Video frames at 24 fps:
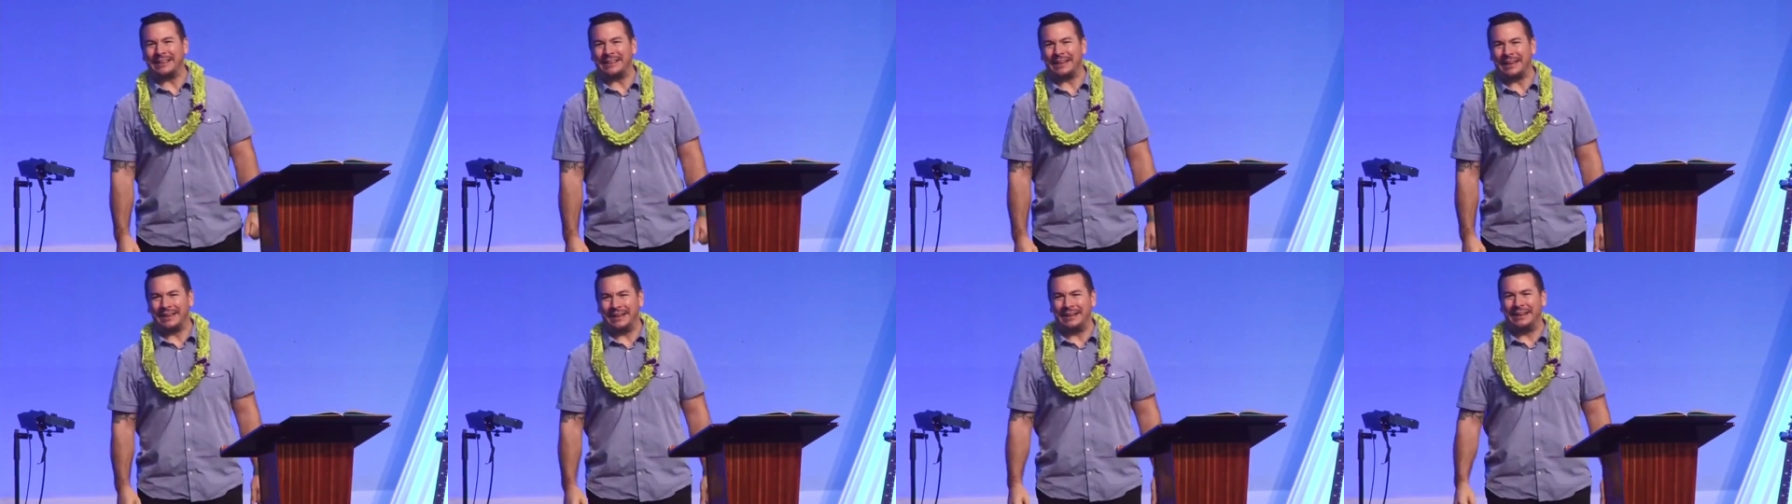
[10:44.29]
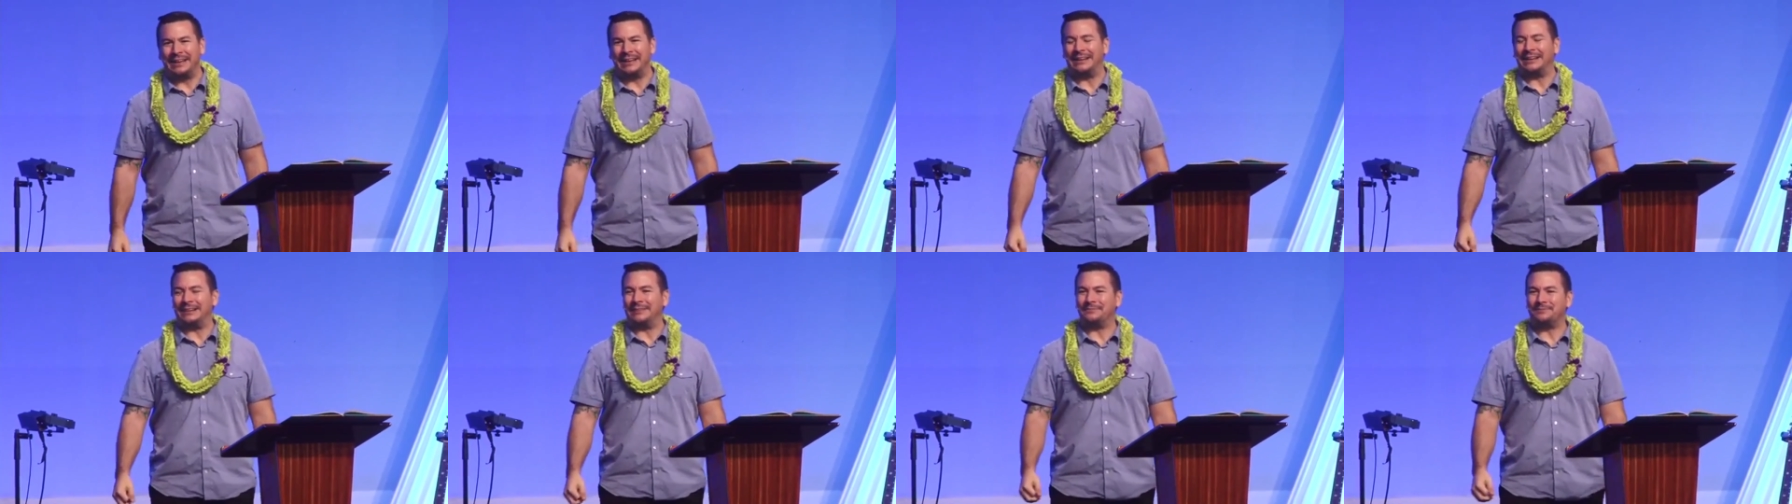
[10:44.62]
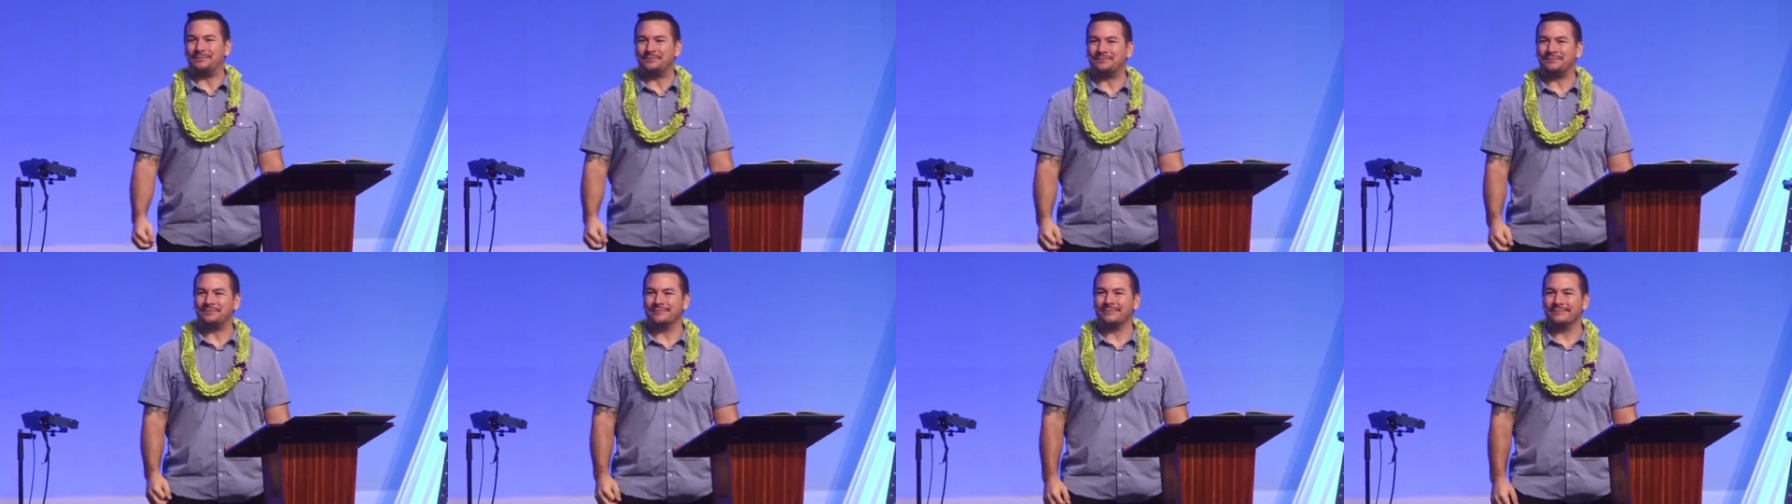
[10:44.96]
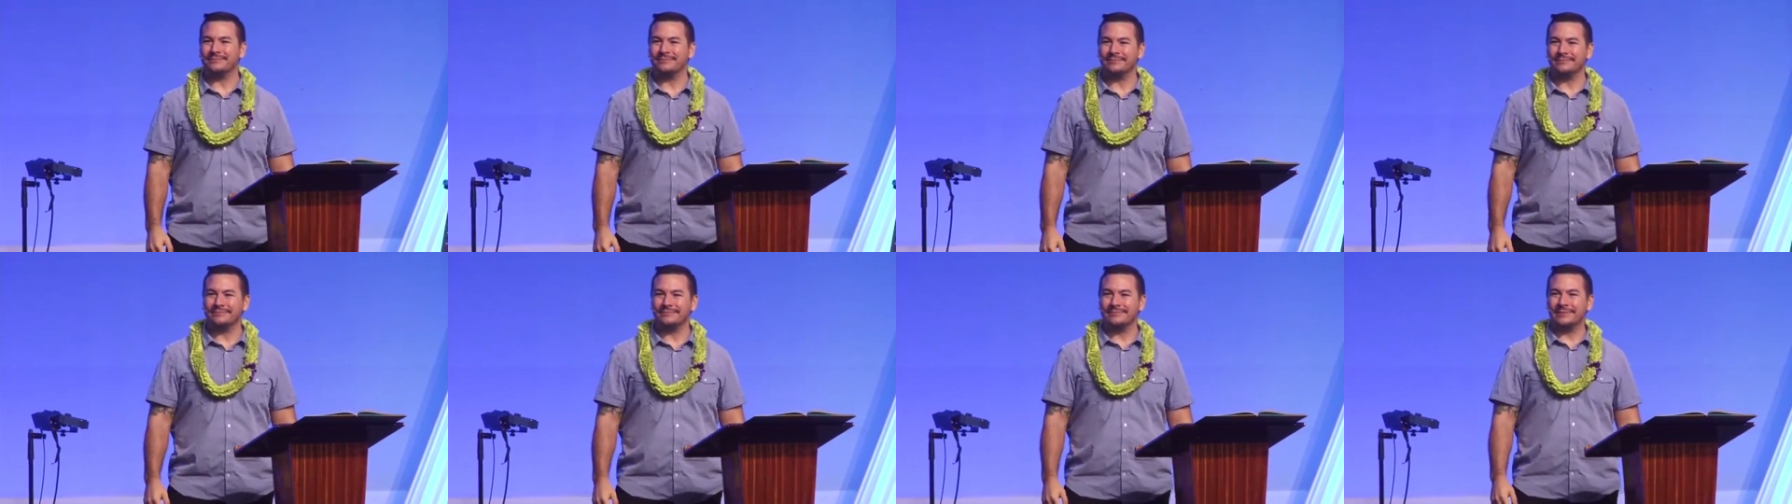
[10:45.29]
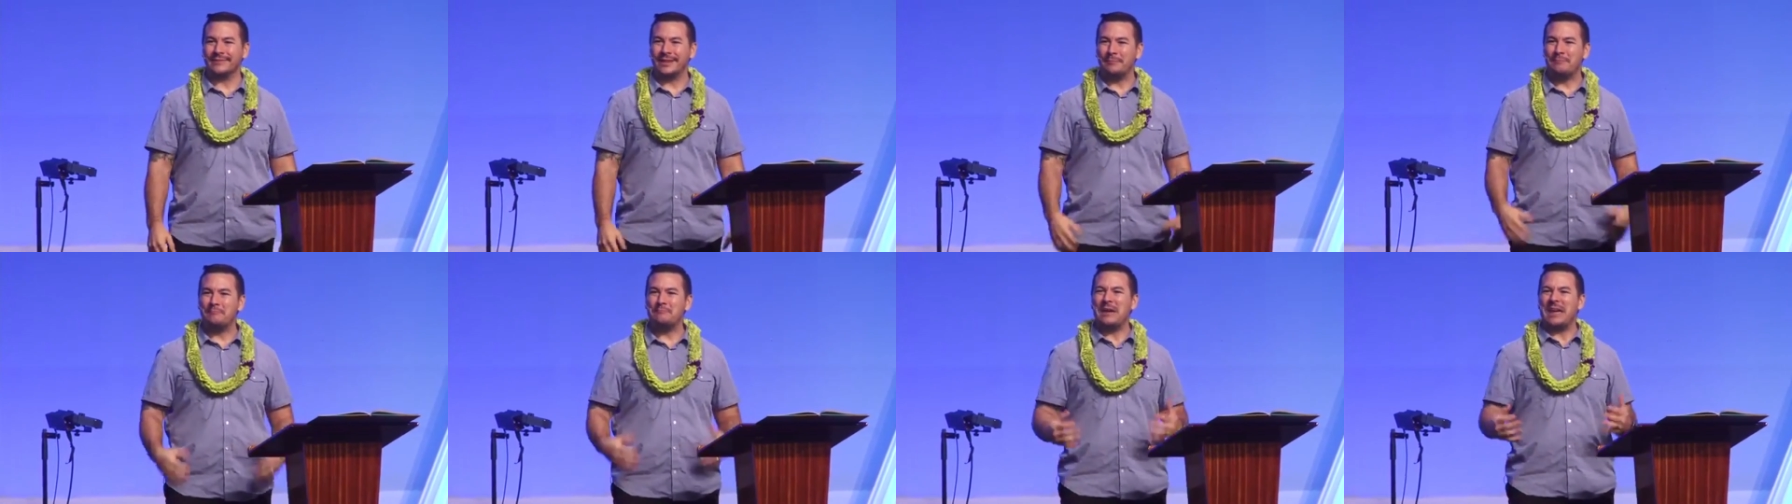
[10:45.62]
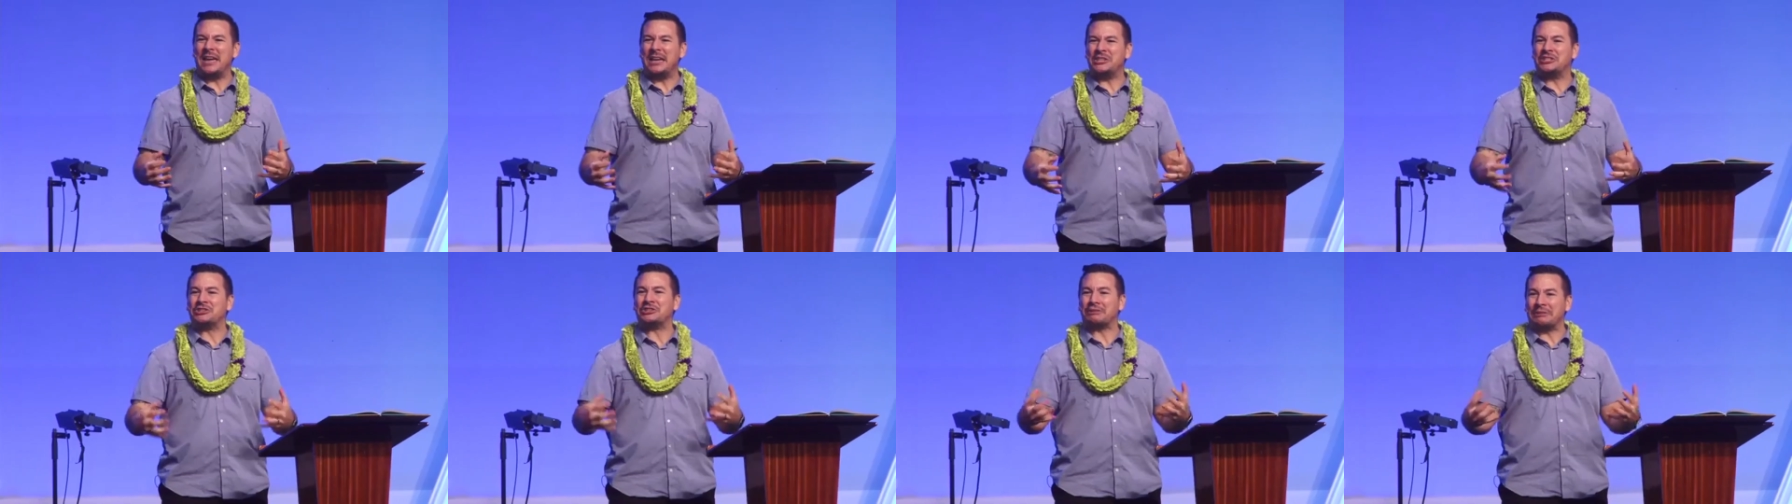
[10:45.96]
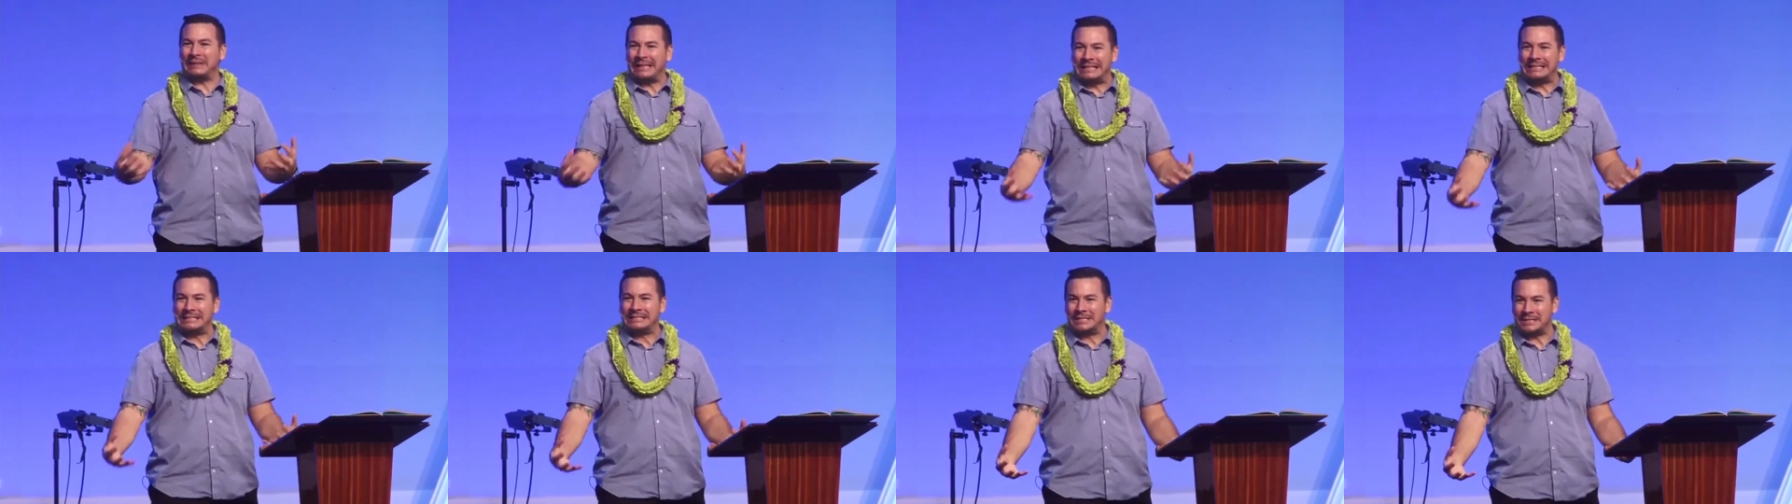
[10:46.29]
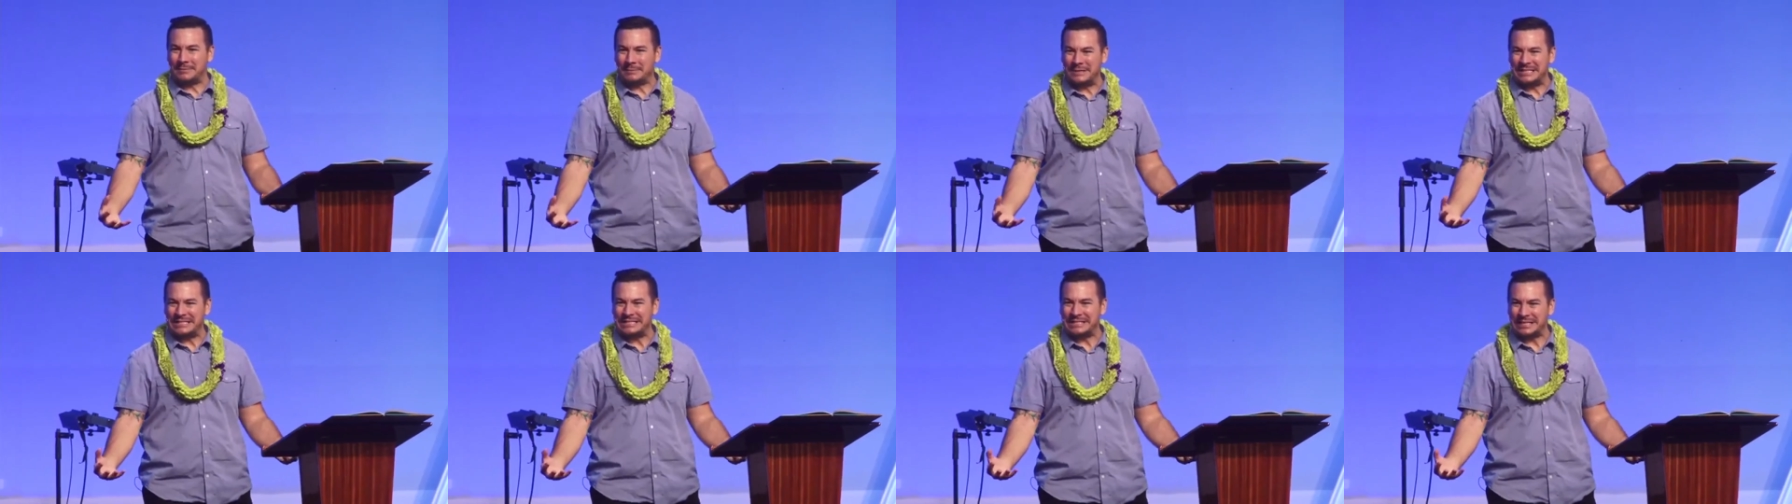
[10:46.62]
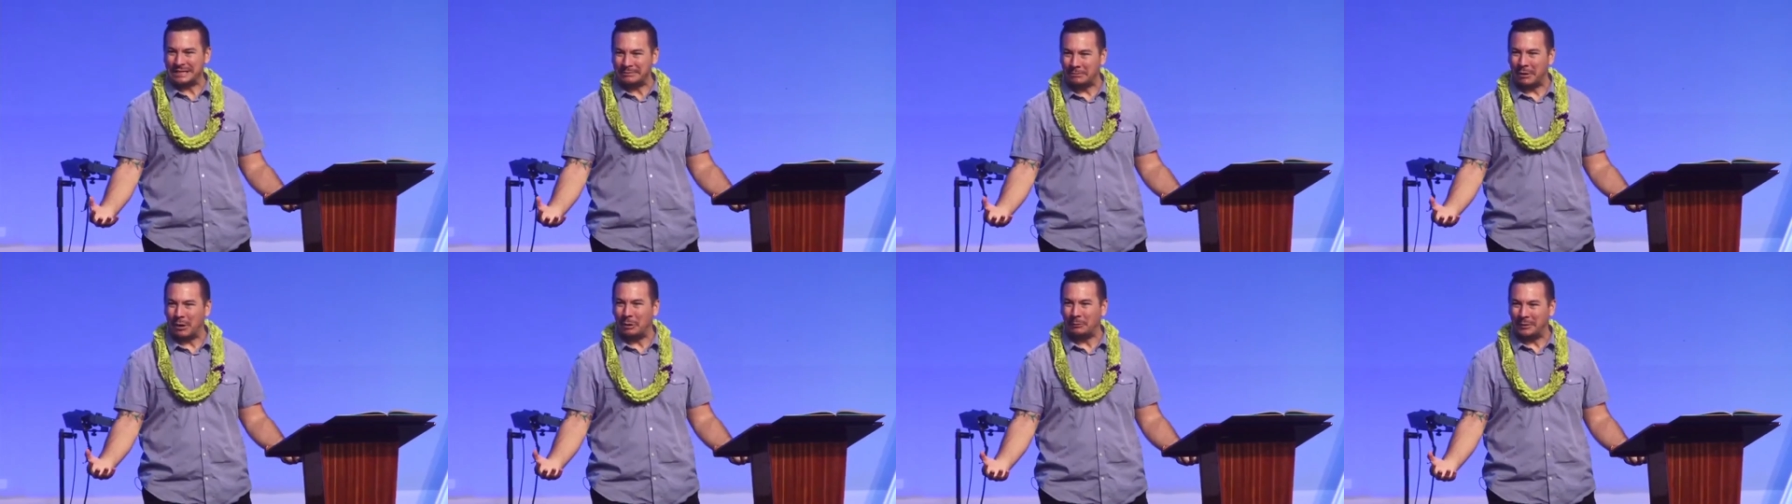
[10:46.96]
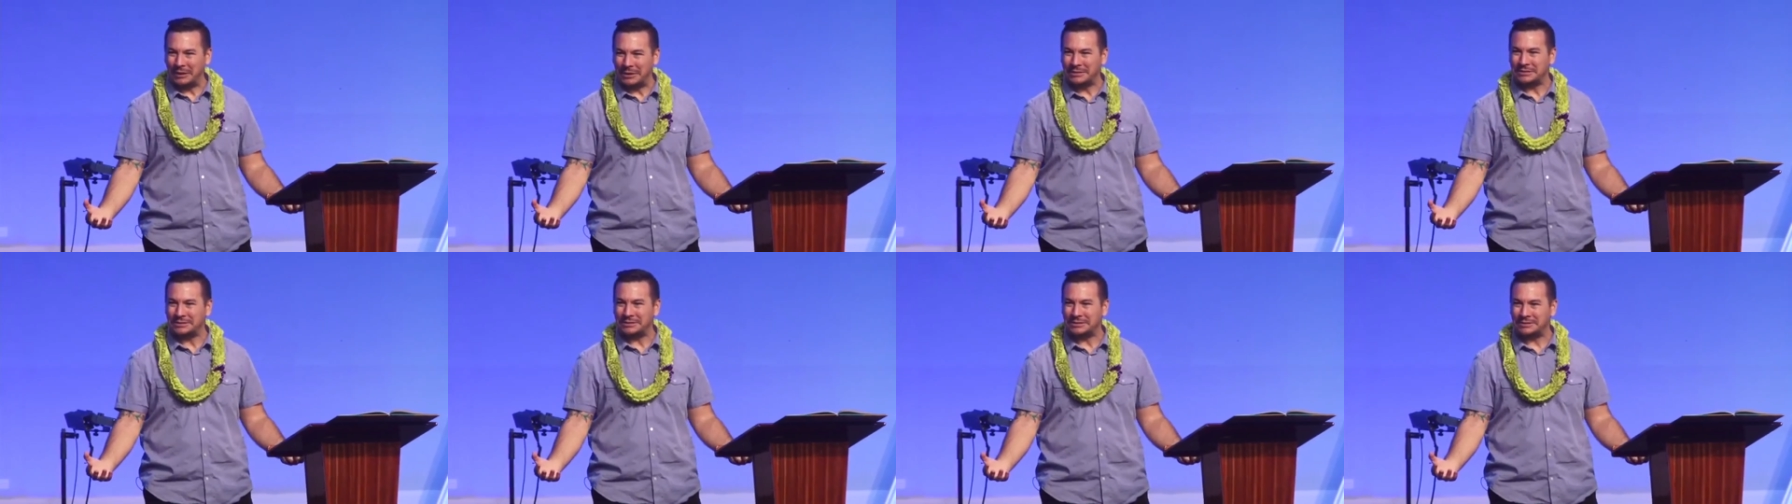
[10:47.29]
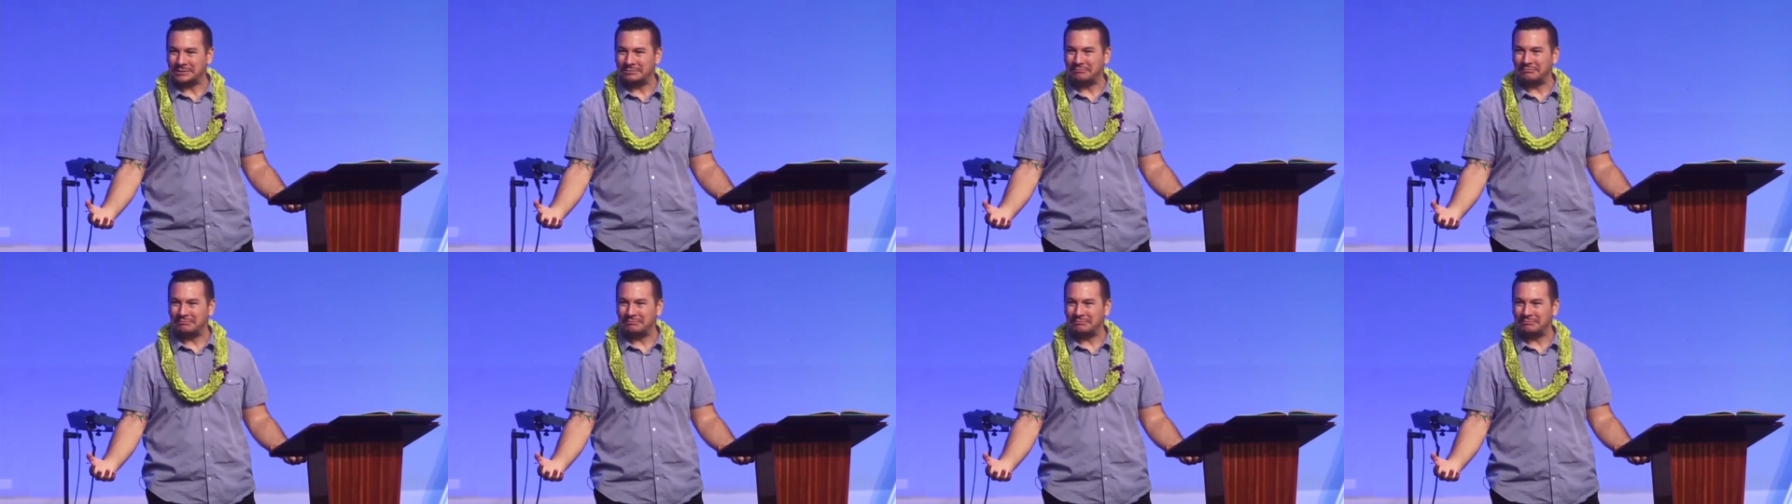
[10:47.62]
kind of major intimacy moments.